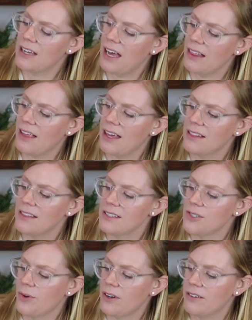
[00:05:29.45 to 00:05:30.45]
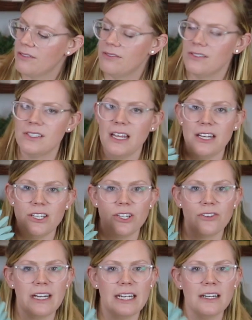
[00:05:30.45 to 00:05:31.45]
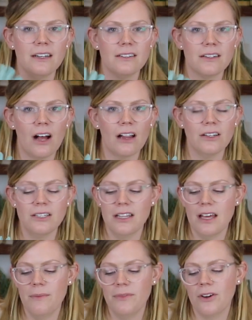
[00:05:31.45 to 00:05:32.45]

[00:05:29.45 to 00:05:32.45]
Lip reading: I like the sort of sagey green color to them.